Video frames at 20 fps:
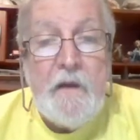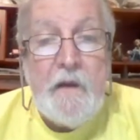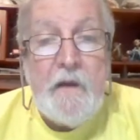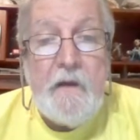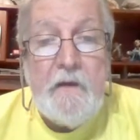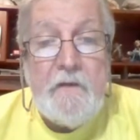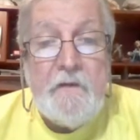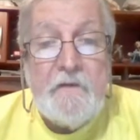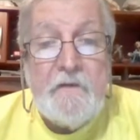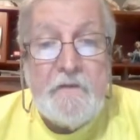
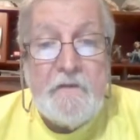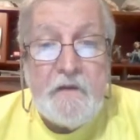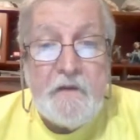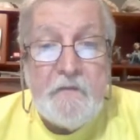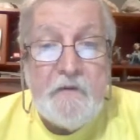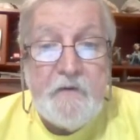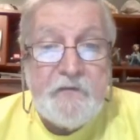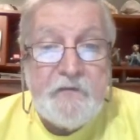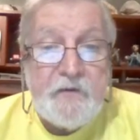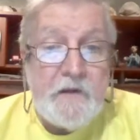is
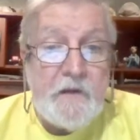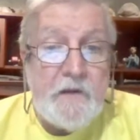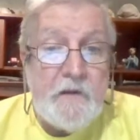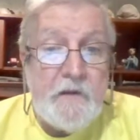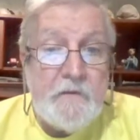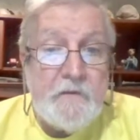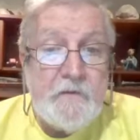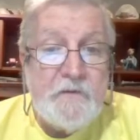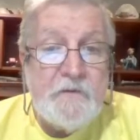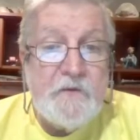we try
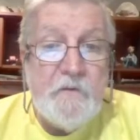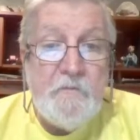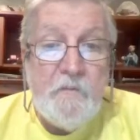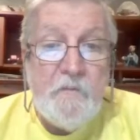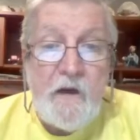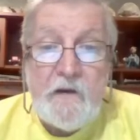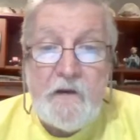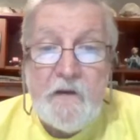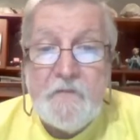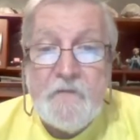to do
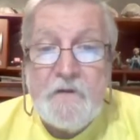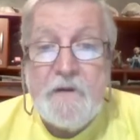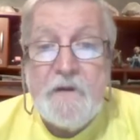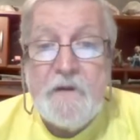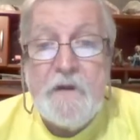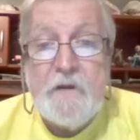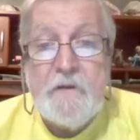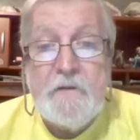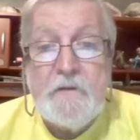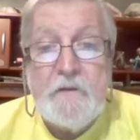mock-ups to
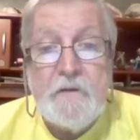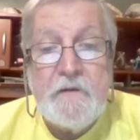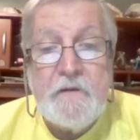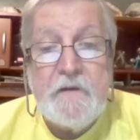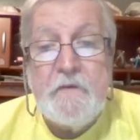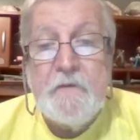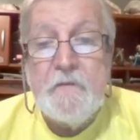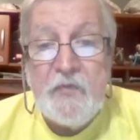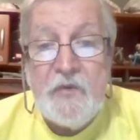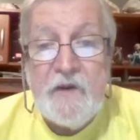get
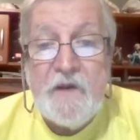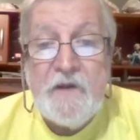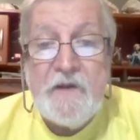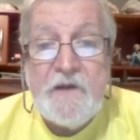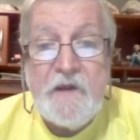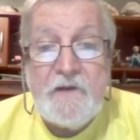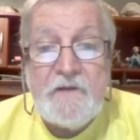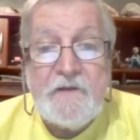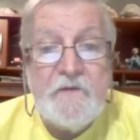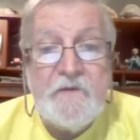them
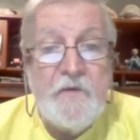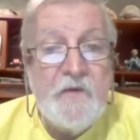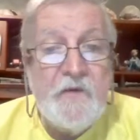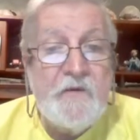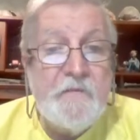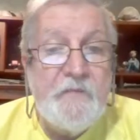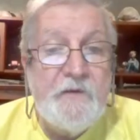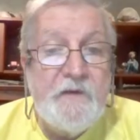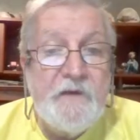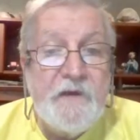pre-tested
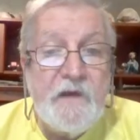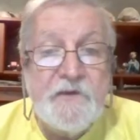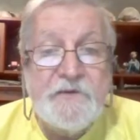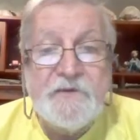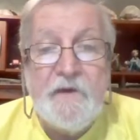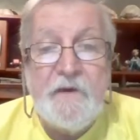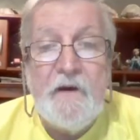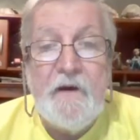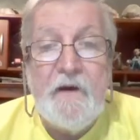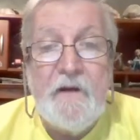with
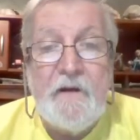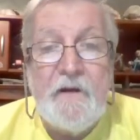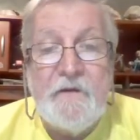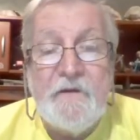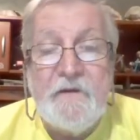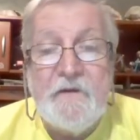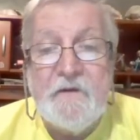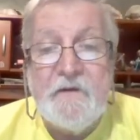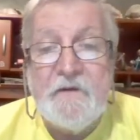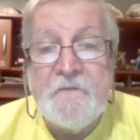potential
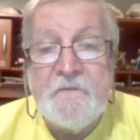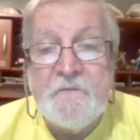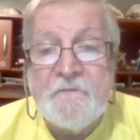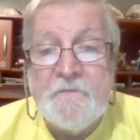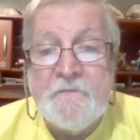audiences.